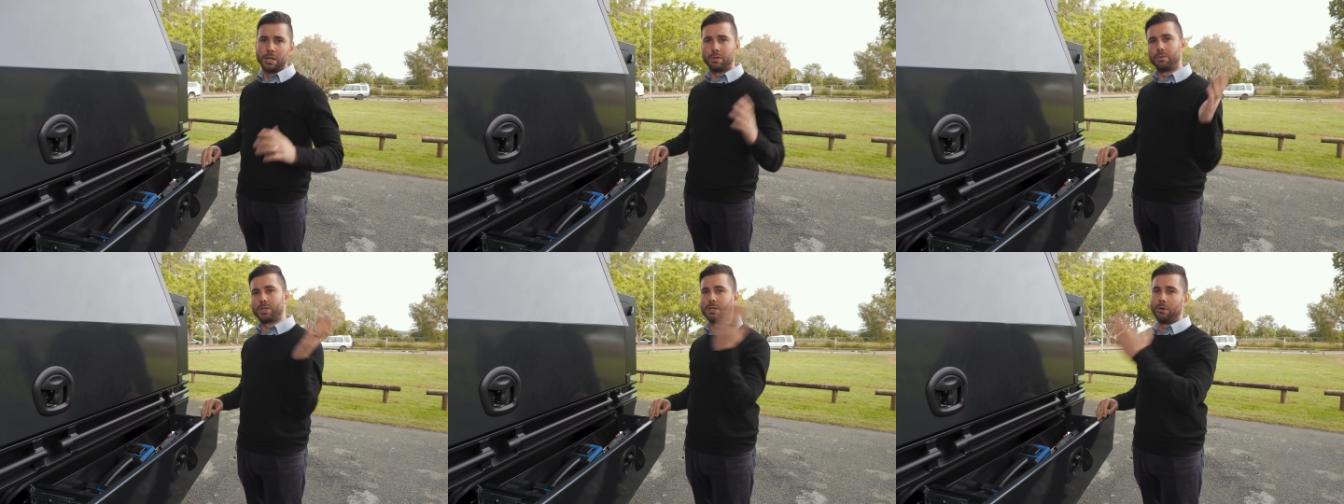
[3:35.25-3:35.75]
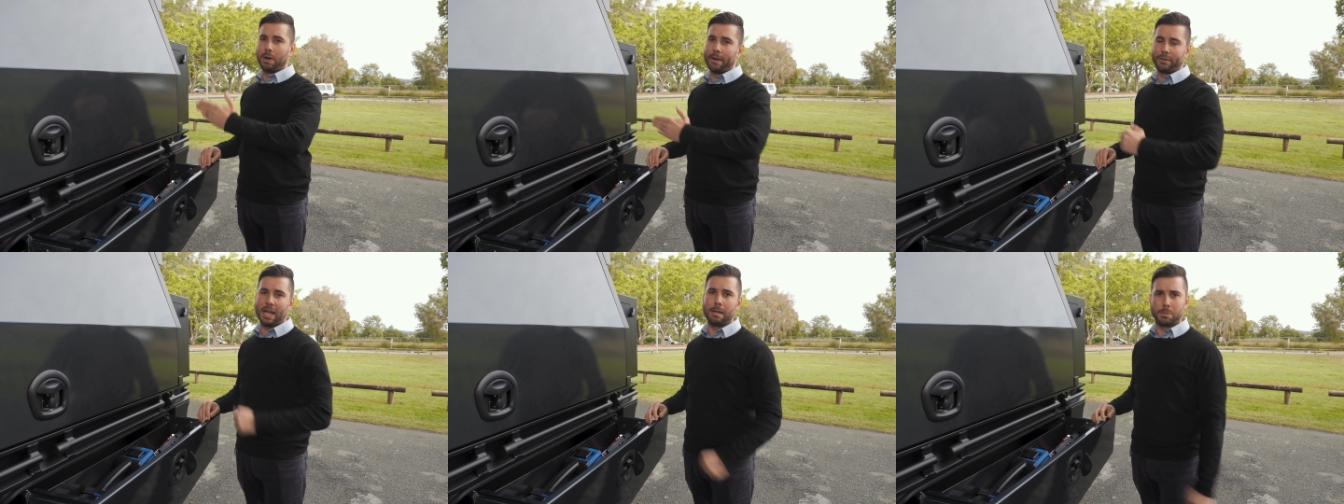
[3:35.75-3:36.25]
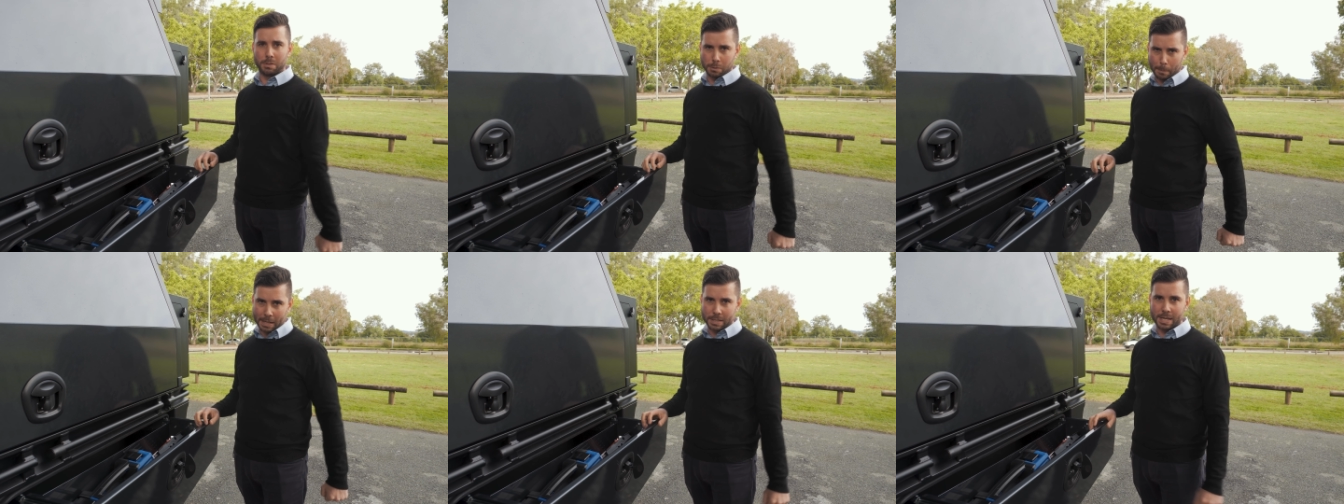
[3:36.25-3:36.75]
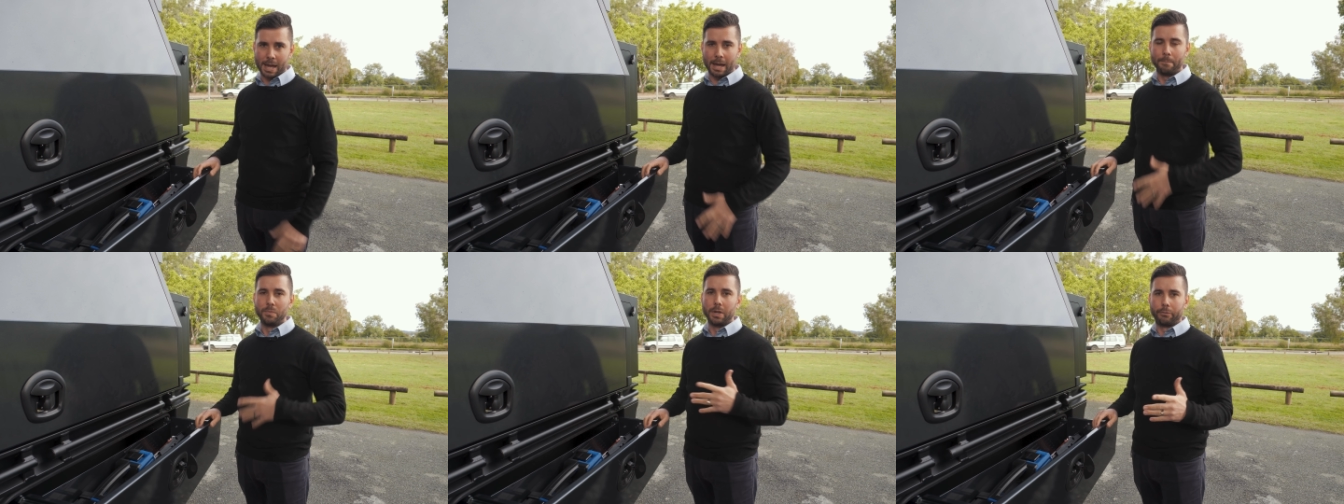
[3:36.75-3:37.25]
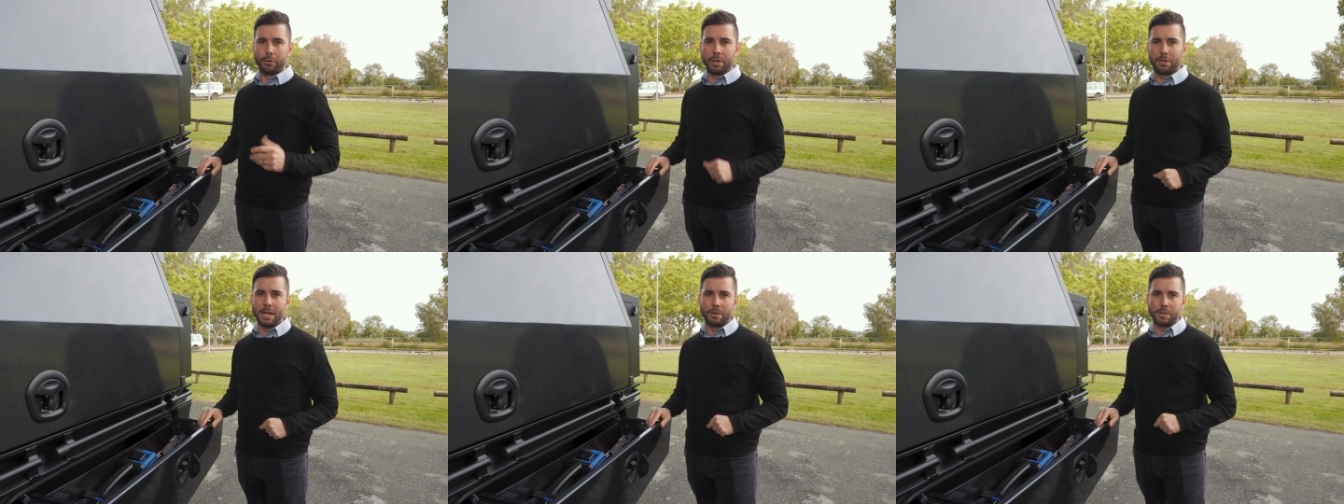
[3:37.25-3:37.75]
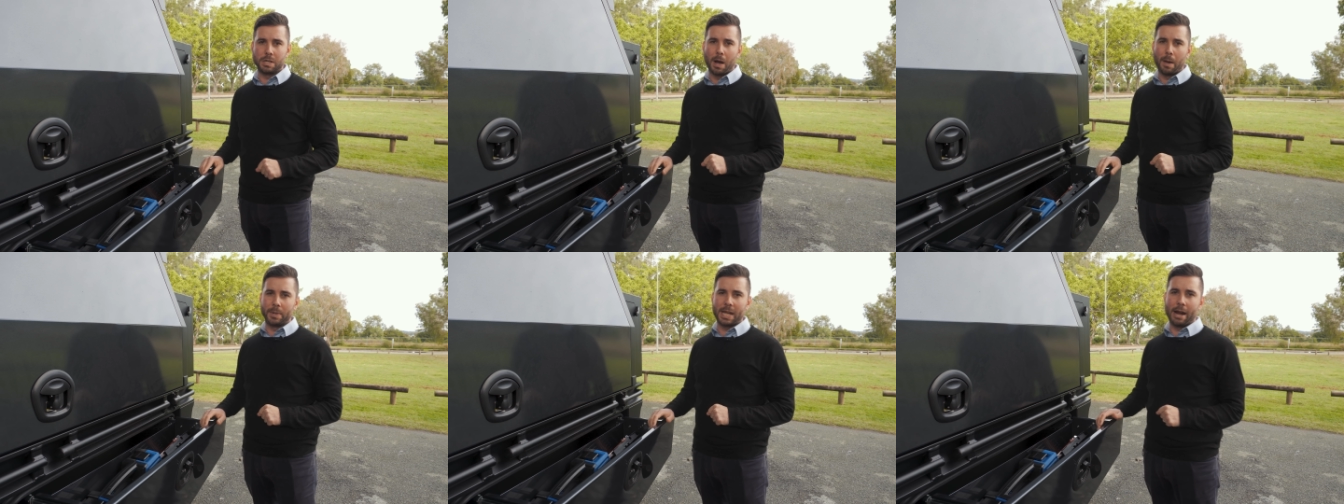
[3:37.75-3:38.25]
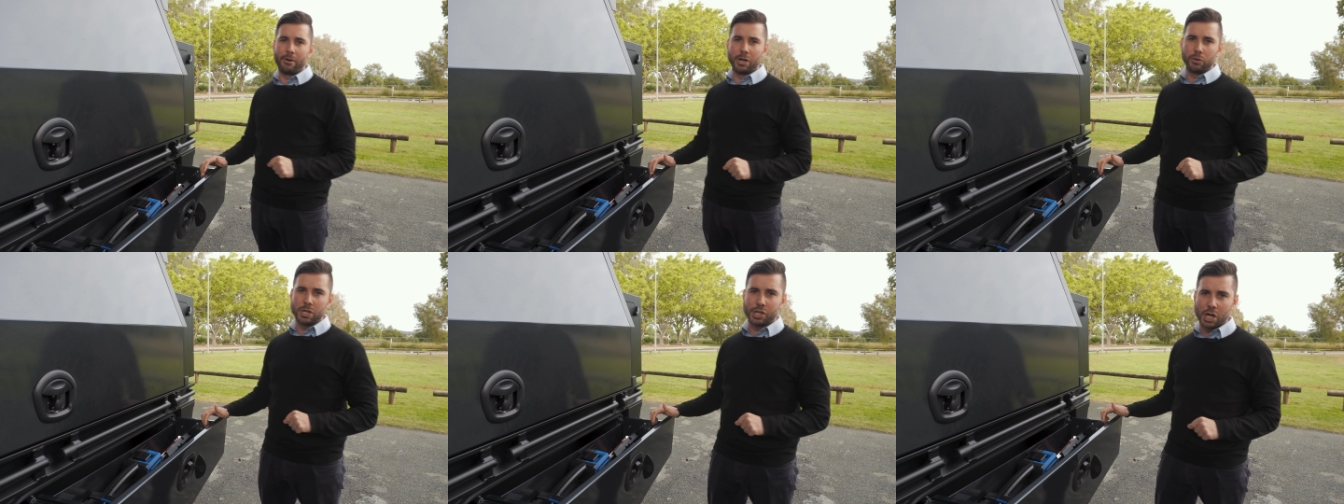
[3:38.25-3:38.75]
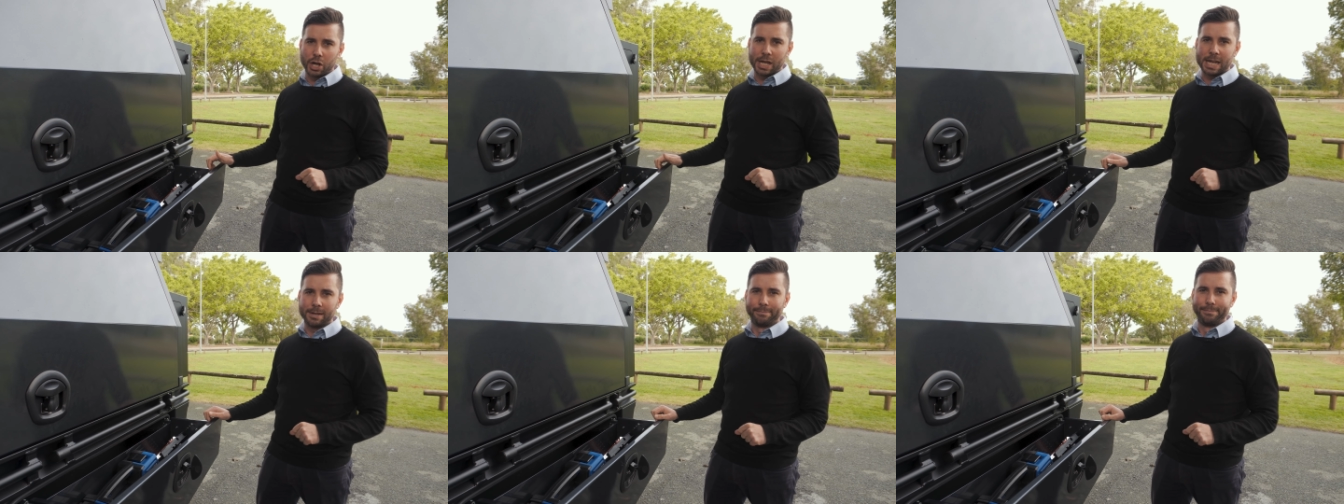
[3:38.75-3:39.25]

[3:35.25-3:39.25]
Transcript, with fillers: so we've still left heaps of space there for anything else you might be carrying on your journey.